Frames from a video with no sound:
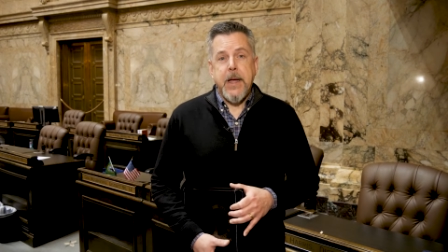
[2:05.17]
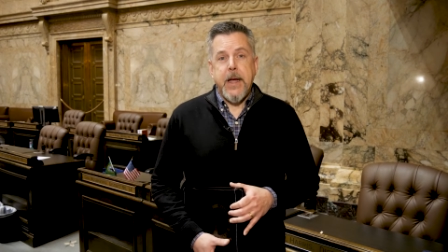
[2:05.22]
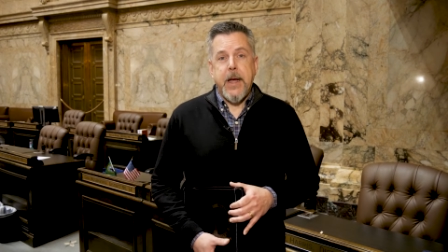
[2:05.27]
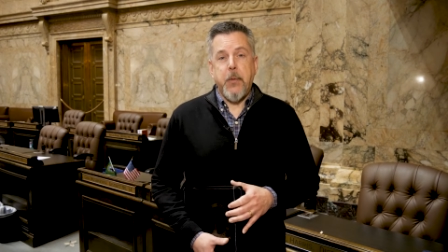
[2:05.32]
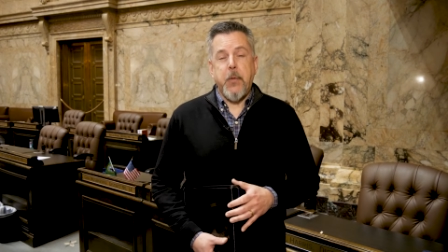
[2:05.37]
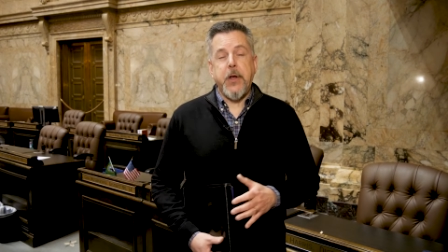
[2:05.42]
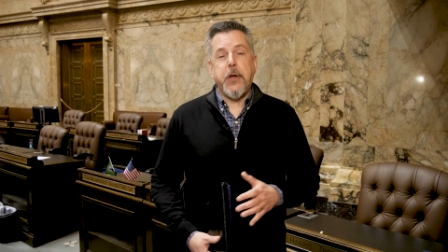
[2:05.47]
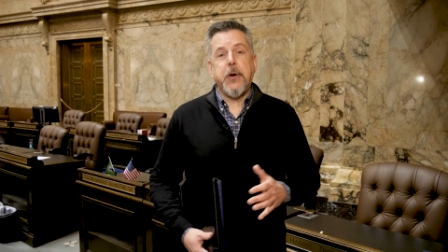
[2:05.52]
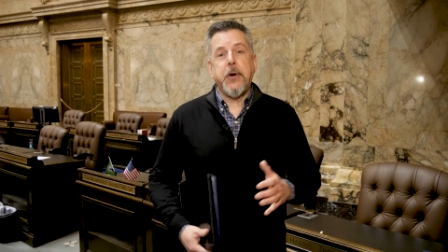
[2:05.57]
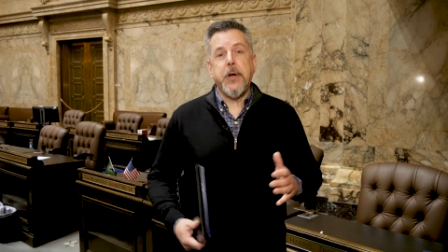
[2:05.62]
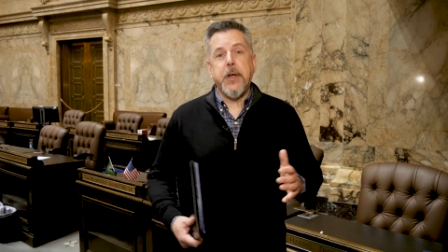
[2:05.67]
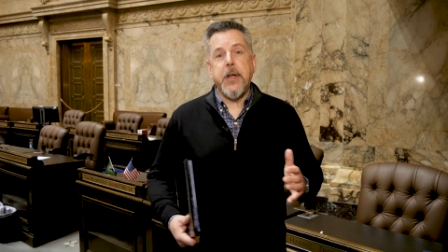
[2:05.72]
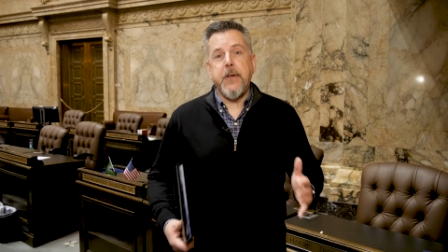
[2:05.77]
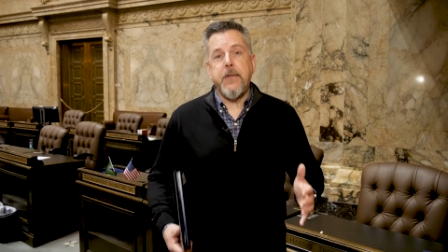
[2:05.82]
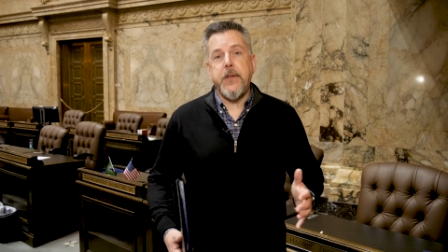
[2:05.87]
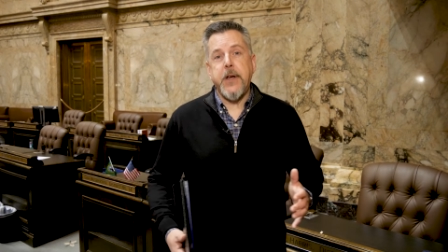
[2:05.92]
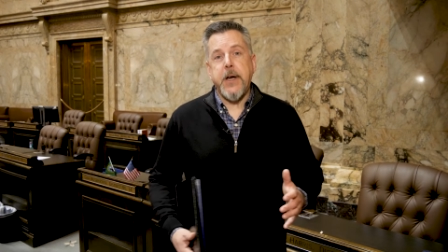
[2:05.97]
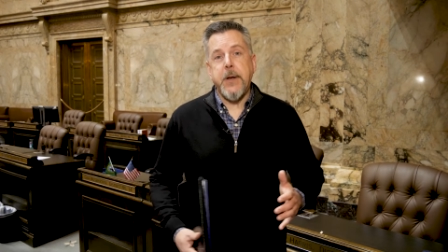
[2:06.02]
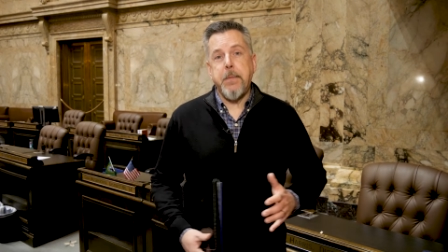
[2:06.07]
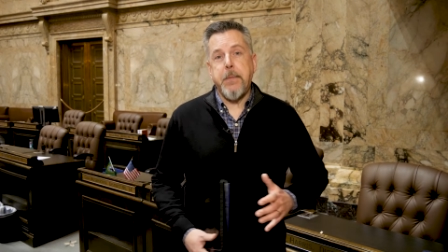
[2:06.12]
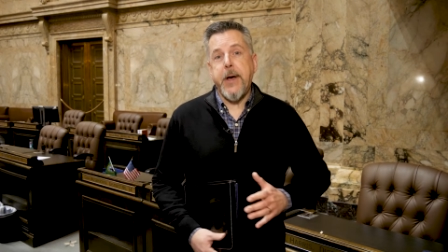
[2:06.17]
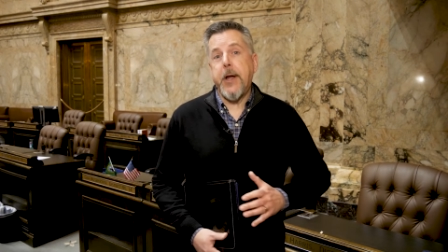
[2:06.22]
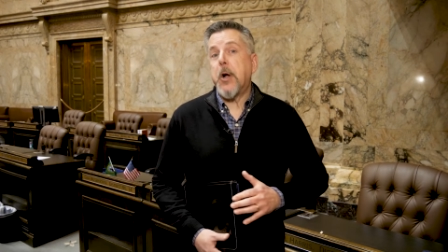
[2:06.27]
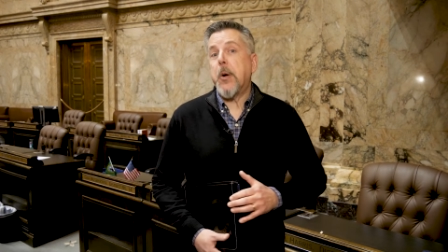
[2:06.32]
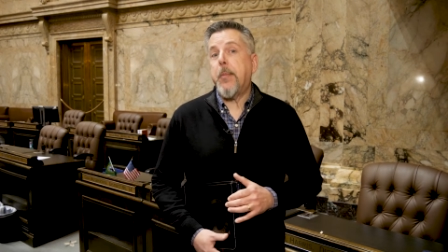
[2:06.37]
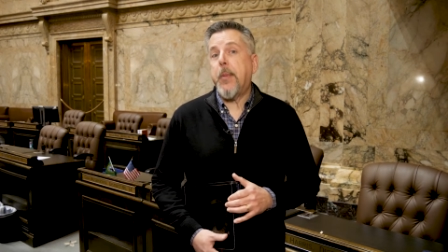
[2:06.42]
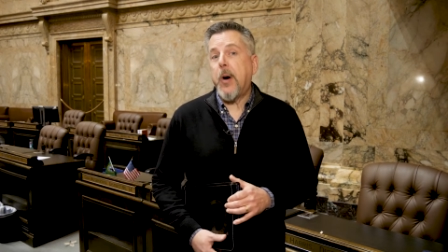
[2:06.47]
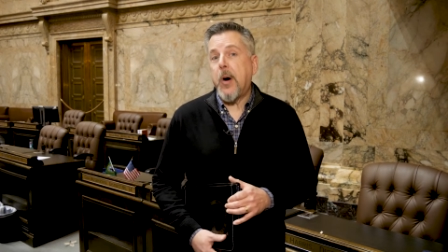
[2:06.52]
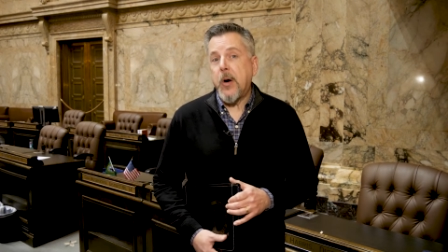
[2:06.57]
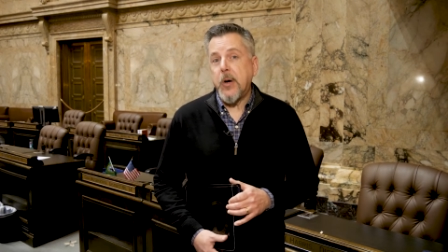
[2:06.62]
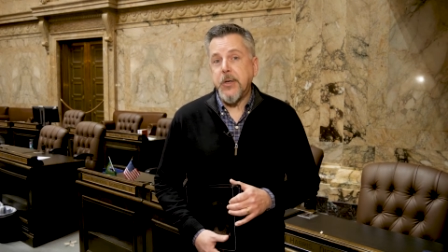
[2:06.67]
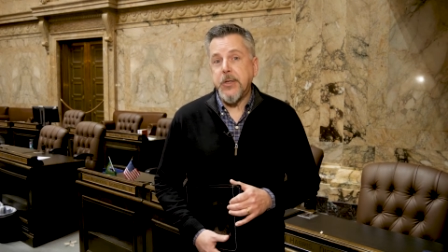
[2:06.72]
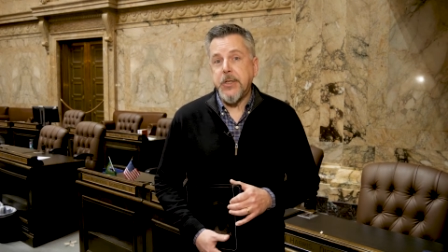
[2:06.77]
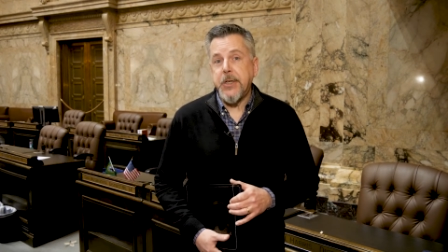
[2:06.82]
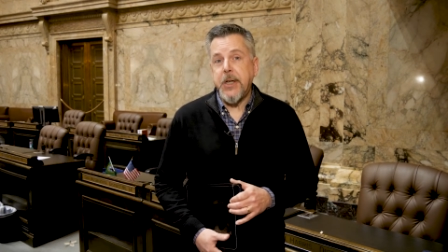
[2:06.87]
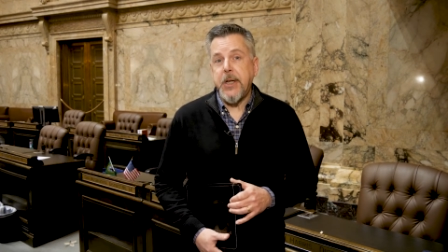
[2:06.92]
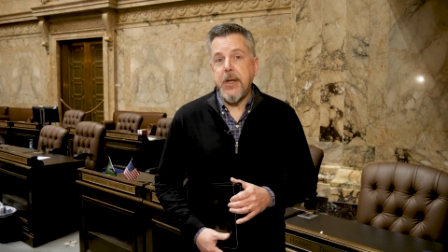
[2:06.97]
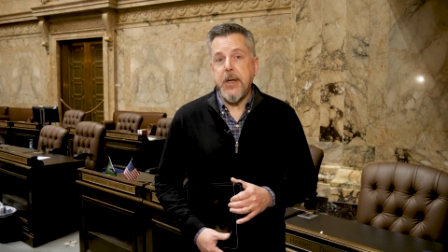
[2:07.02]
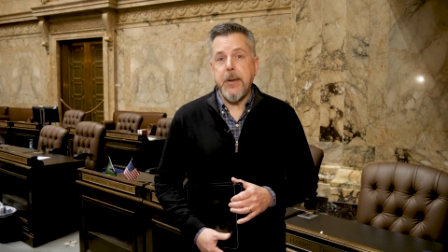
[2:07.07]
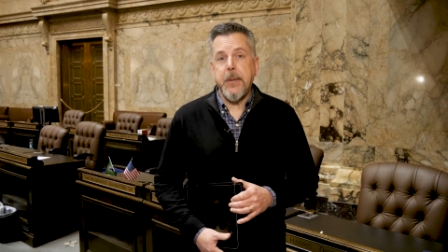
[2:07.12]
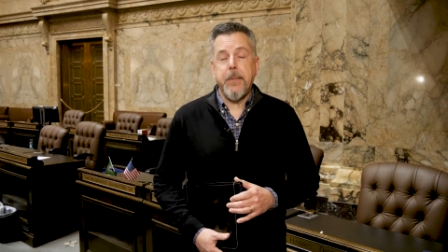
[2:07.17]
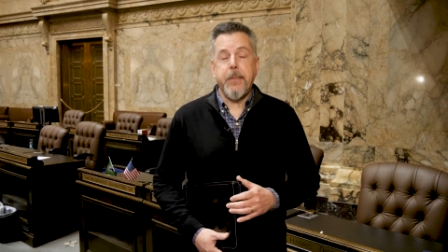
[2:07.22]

and we could have done better policy,